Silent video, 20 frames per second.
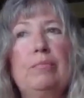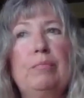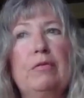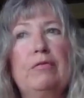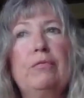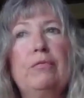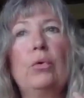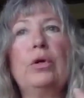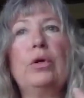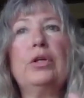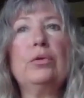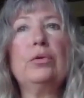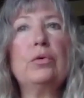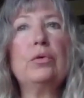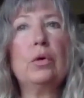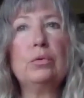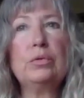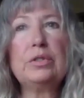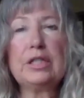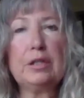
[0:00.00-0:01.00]
before you
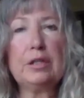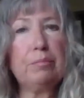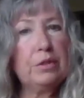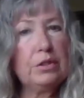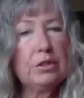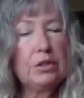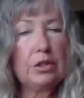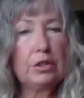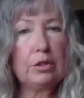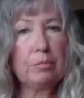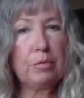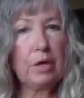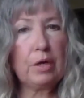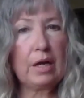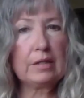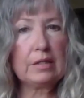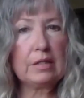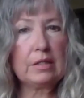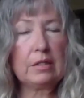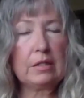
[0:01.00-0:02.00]
go deep into the
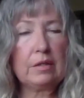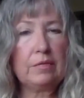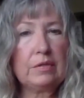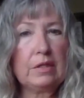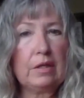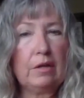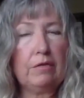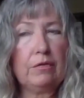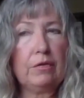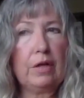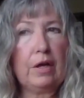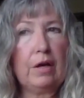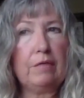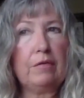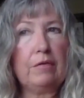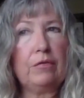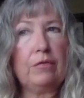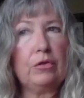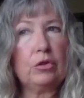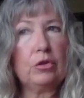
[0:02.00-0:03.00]
process of
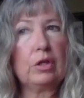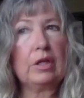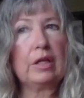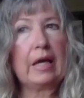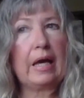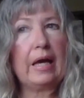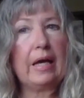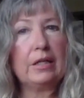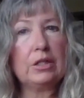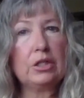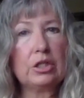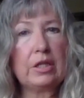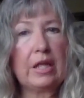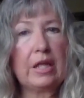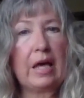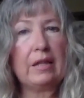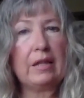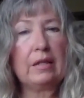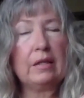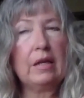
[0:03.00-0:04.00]
self-love, if you can catch
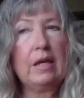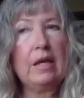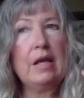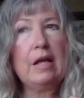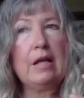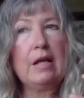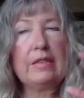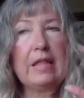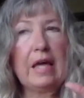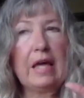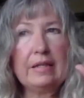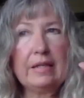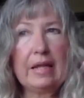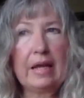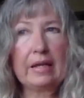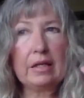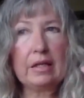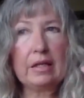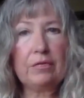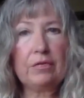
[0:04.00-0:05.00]
that
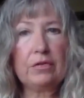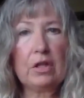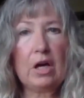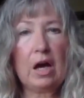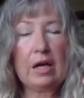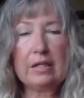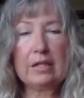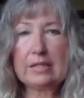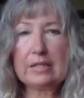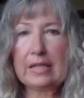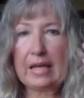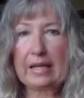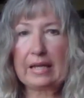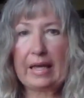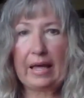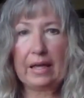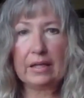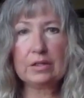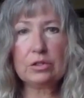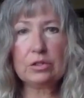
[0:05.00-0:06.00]
negative thought and say,
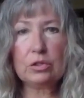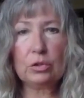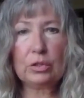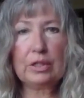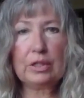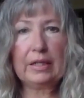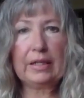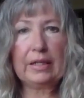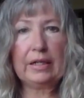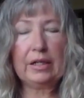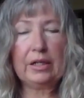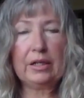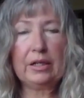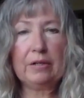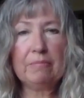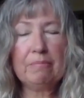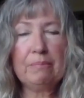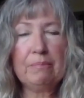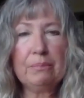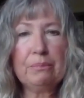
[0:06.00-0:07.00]
cancel,
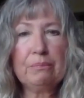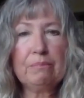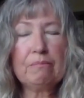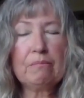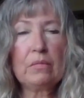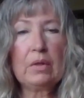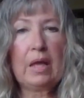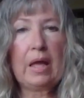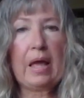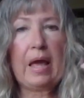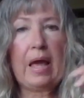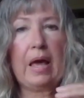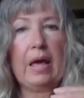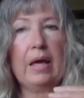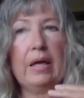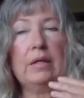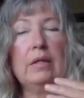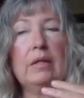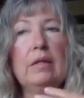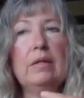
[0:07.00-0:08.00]
clear,
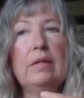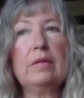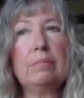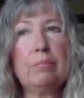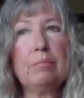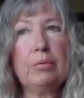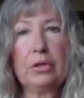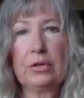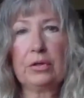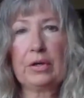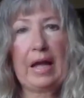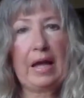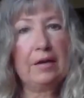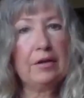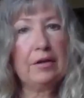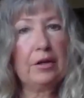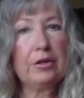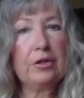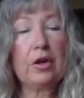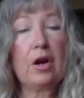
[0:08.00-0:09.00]
and put your
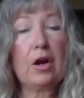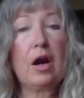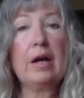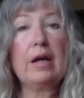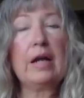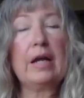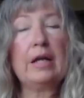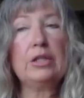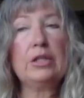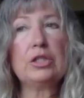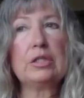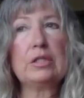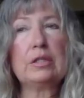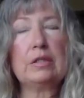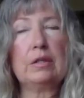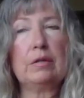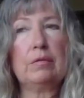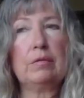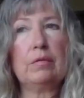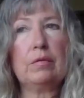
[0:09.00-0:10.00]
hand on your heart and
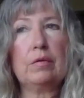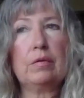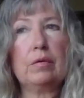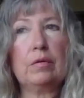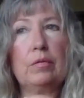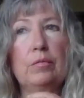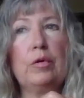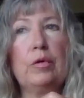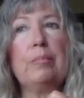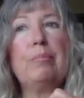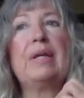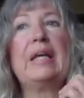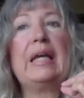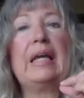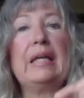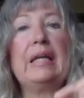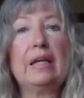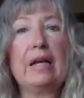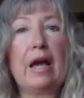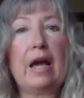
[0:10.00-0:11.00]
just
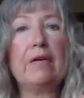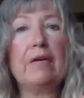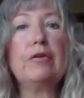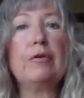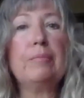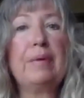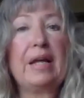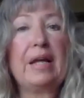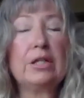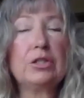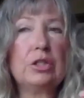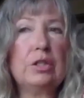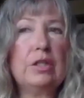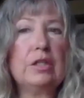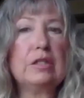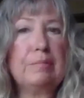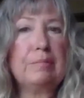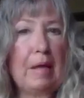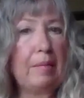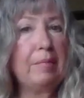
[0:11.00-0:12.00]
repeat an affirmation
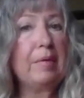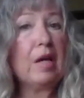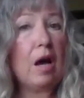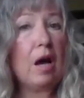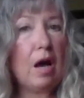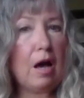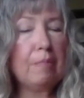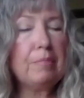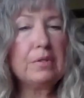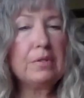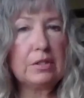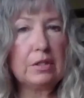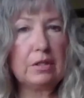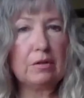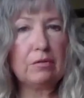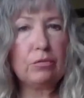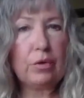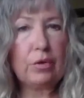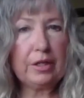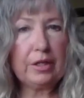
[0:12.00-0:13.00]
that's maybe opposite
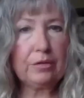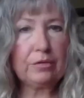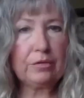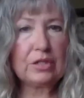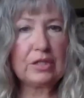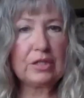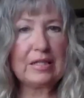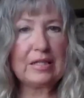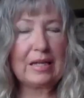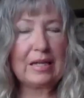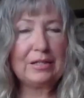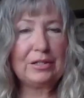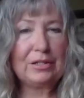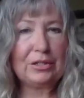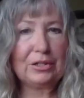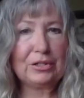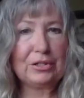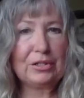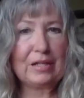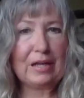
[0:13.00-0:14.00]
of what you've just said to
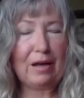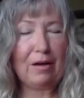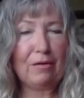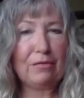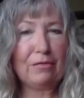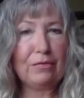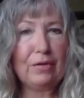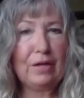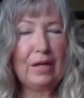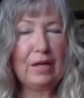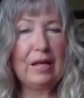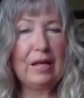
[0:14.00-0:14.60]
yourself,